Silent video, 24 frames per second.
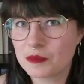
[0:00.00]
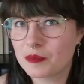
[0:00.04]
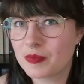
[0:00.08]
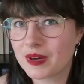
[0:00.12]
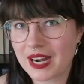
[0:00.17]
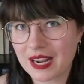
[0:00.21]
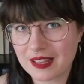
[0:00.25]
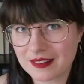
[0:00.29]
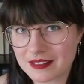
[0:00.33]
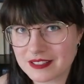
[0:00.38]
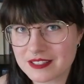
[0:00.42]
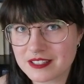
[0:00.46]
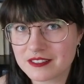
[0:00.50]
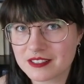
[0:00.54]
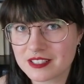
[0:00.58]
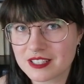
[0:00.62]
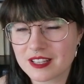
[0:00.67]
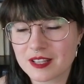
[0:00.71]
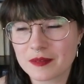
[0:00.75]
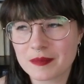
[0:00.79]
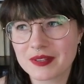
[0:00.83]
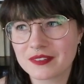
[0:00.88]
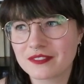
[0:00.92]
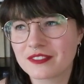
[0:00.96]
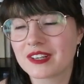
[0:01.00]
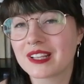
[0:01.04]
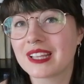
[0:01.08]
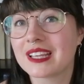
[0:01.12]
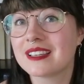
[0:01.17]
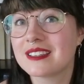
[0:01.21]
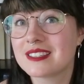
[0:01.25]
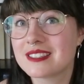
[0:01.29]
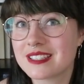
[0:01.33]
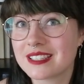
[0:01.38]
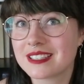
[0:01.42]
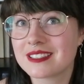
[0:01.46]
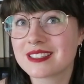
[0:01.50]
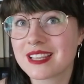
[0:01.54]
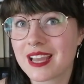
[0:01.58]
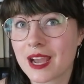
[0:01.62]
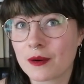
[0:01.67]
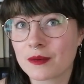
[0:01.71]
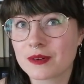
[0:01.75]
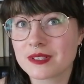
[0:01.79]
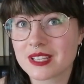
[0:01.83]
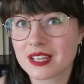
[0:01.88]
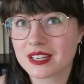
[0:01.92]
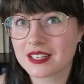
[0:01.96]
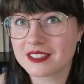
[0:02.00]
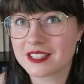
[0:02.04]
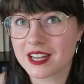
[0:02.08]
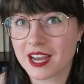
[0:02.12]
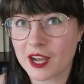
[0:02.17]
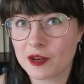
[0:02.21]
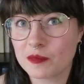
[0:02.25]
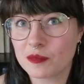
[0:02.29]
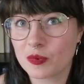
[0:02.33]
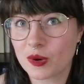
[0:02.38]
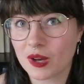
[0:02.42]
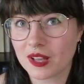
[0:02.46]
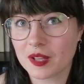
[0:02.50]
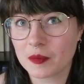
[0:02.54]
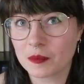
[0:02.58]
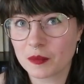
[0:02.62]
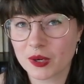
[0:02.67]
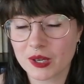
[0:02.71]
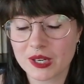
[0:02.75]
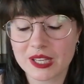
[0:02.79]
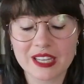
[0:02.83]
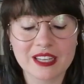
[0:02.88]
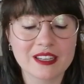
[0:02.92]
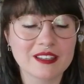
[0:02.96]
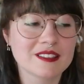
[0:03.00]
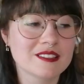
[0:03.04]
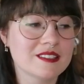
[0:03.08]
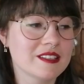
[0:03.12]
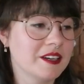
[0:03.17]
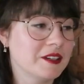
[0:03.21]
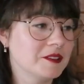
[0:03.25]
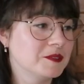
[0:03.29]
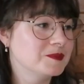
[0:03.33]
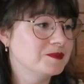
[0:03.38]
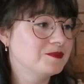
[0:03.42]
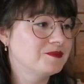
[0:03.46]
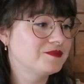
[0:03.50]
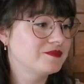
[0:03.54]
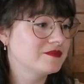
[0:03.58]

but I listen to them for like six hours at a time while I'm working. So,